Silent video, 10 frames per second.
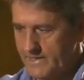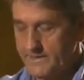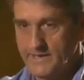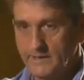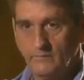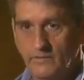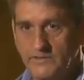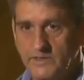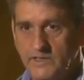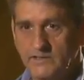dad
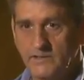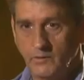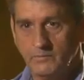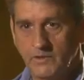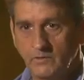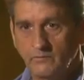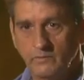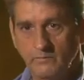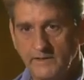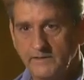always said that Herbert
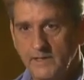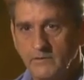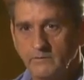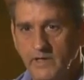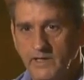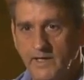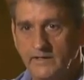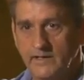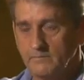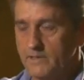Hoover made a Democrat out
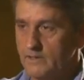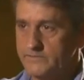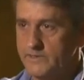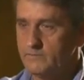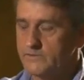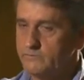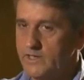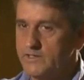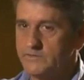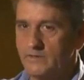of him because he was
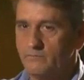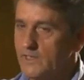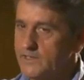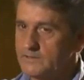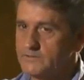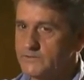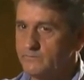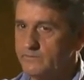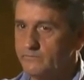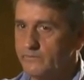raised a really
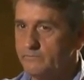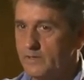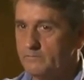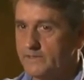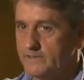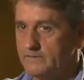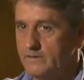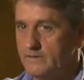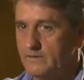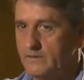conservative Republican
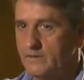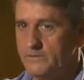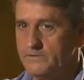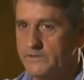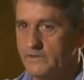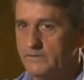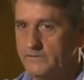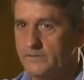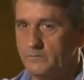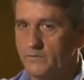up until
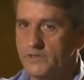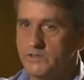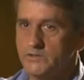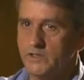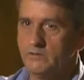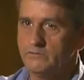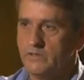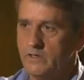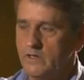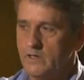the Depression years.